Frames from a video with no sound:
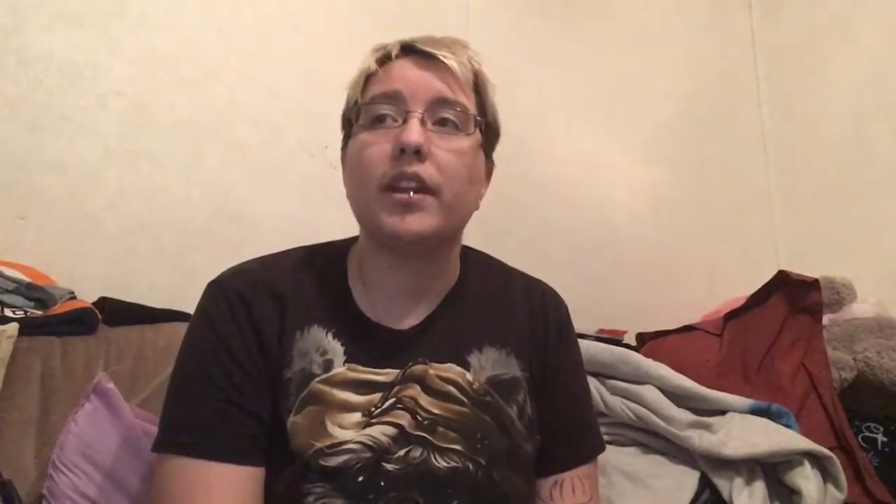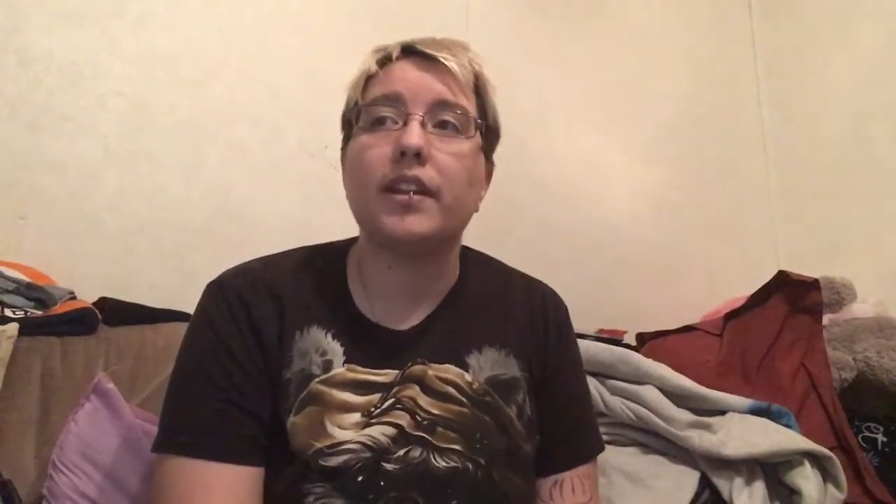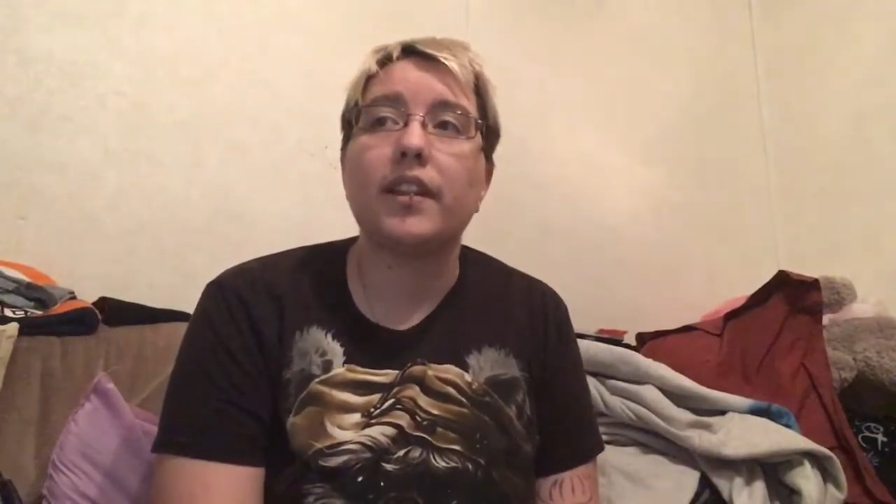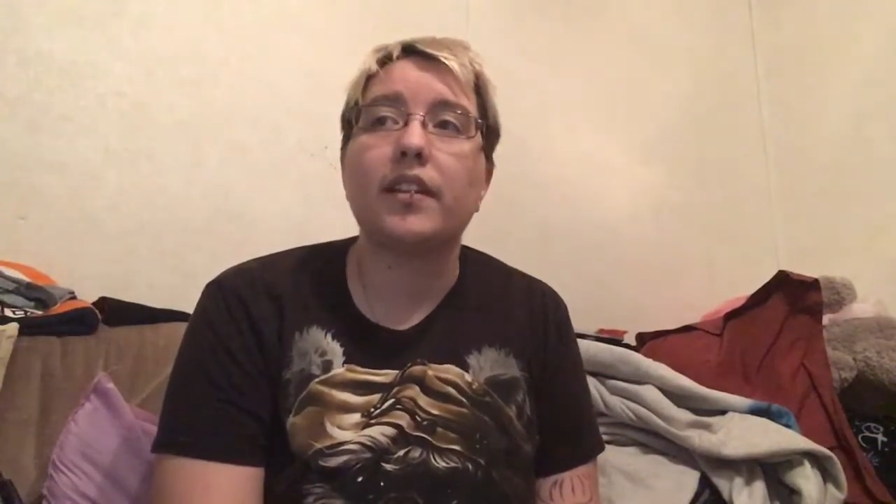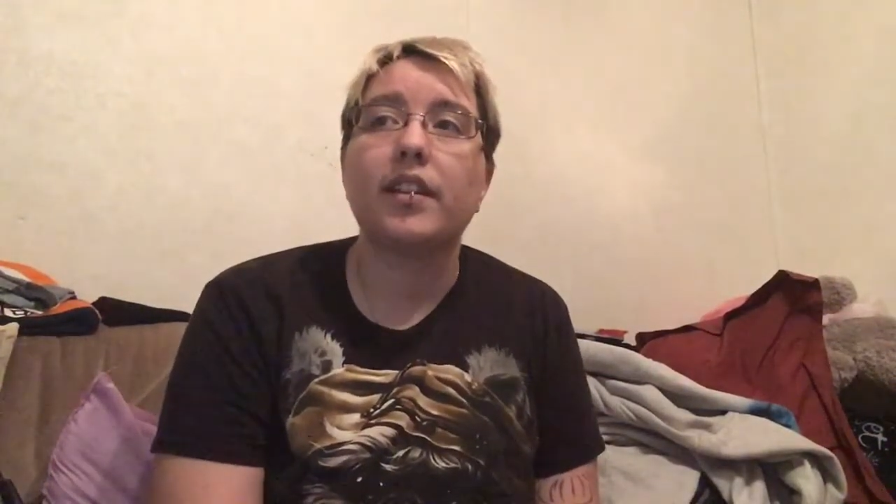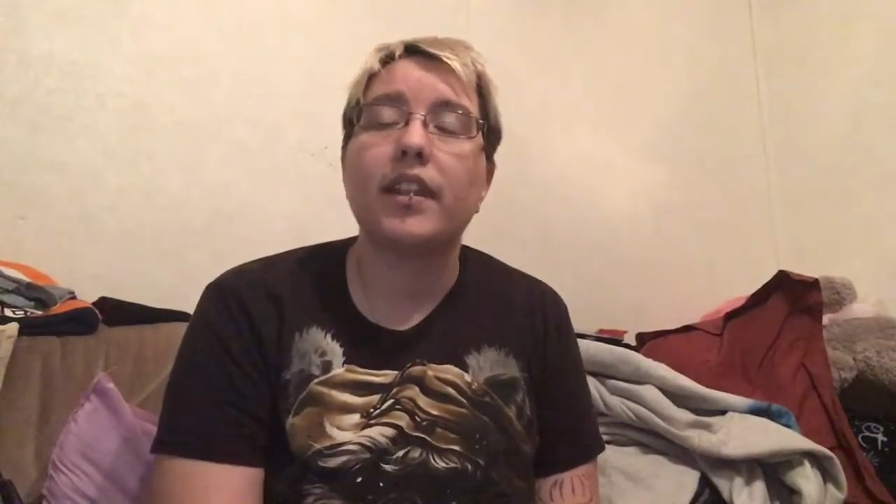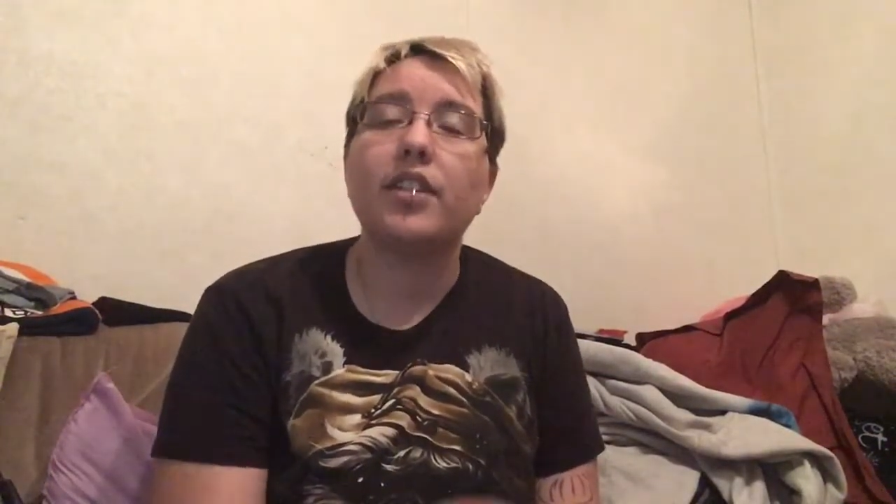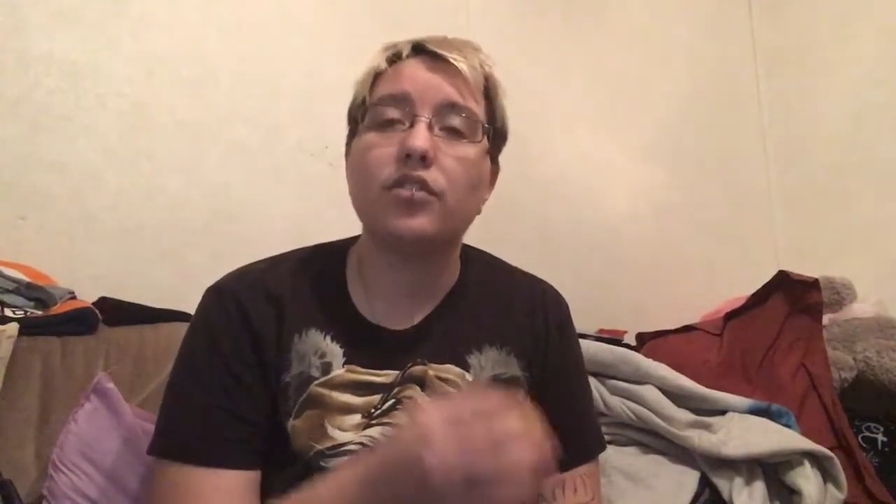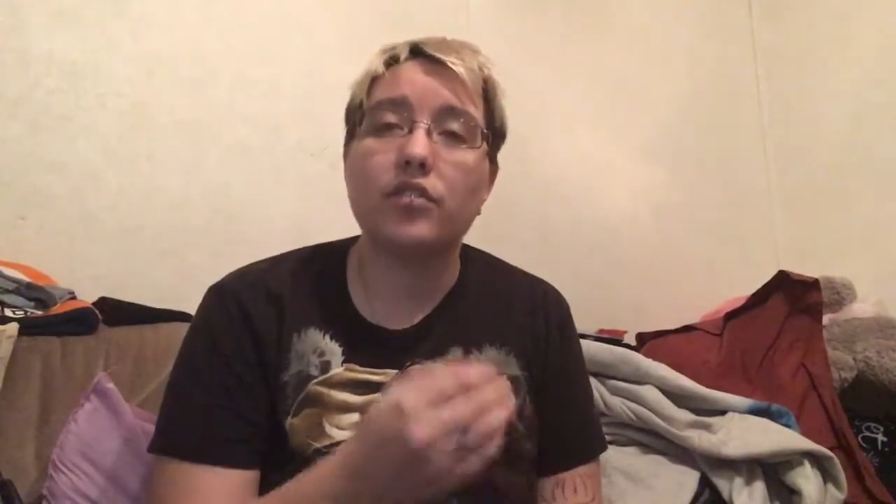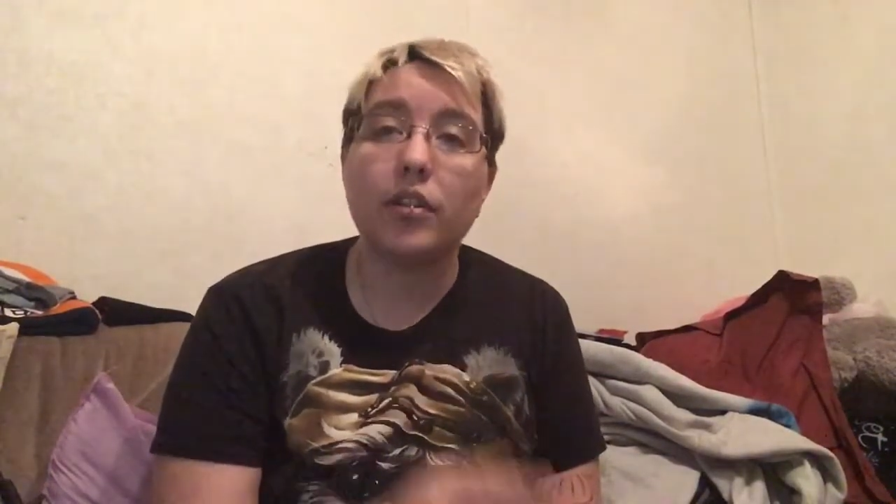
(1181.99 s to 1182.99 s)
anything like
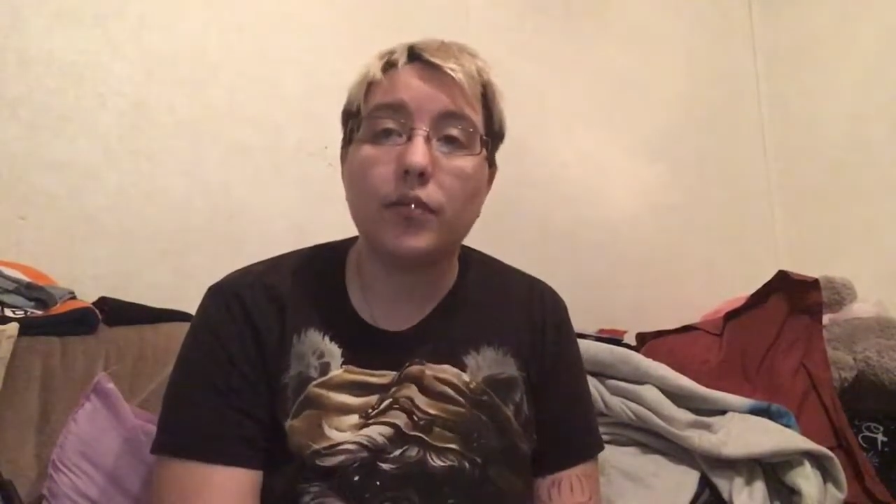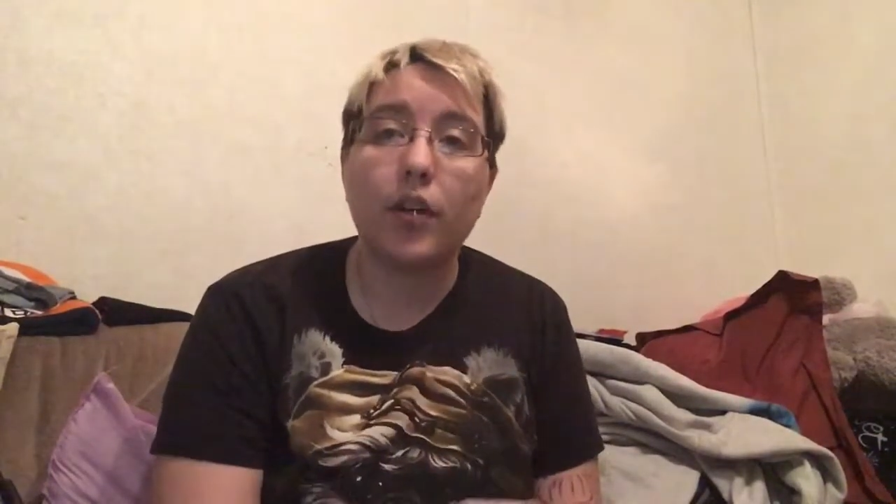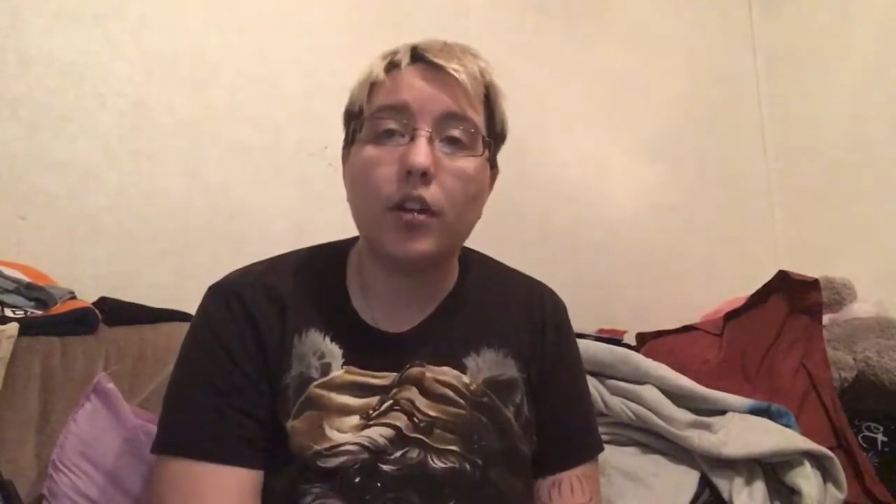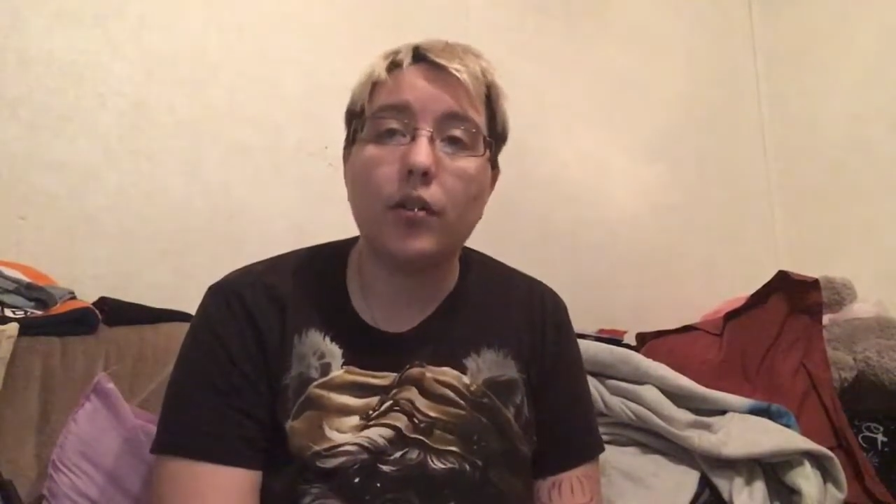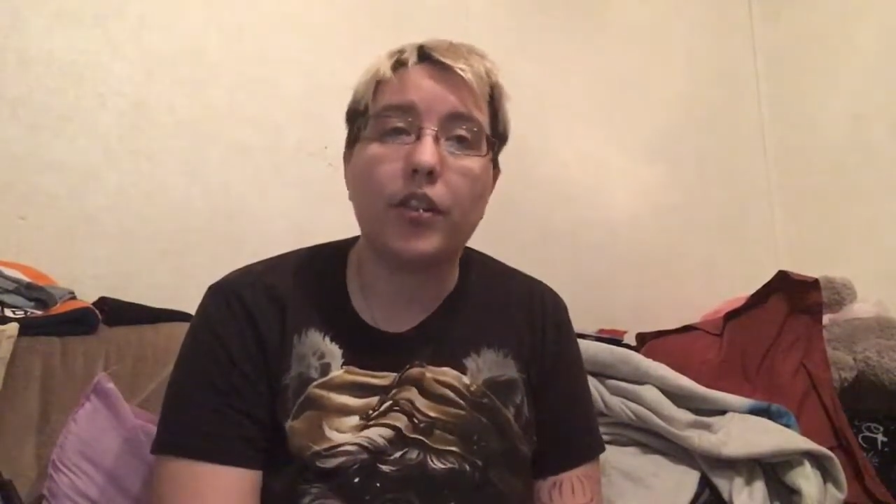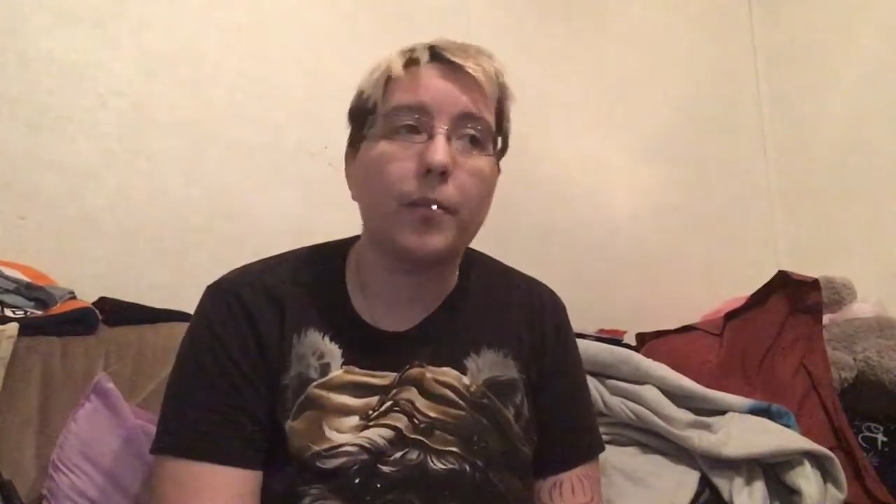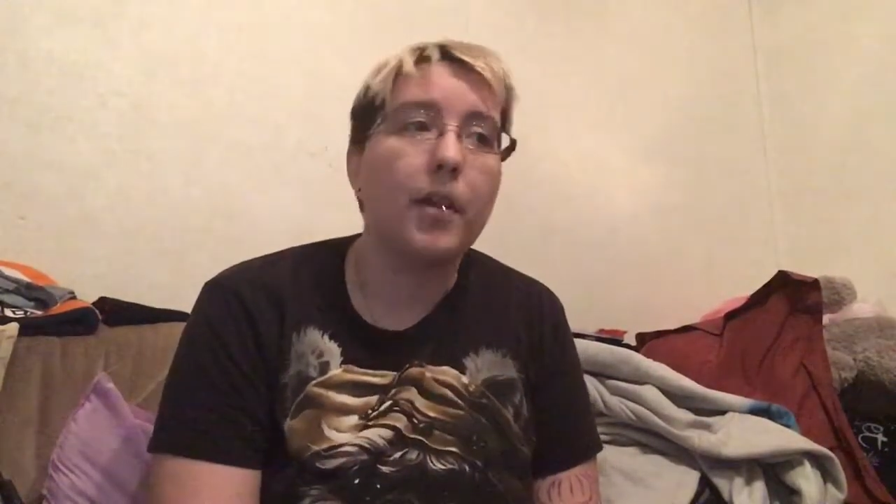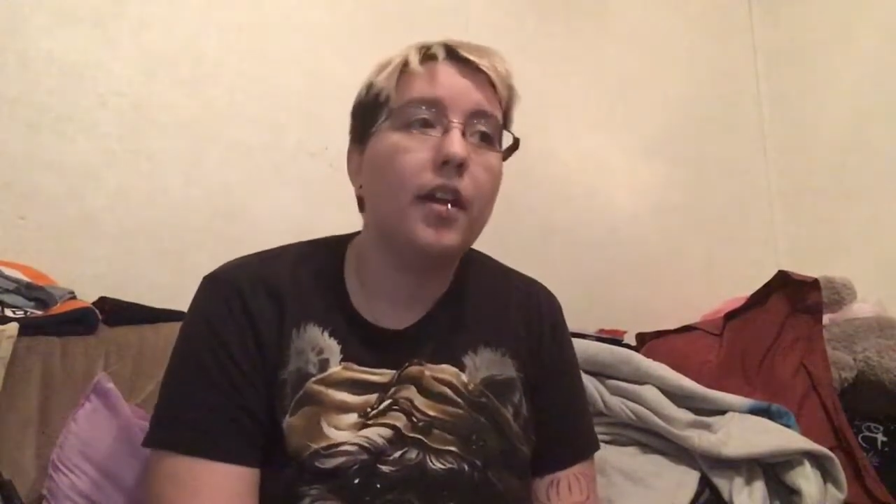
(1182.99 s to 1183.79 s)
that, just unfollow them.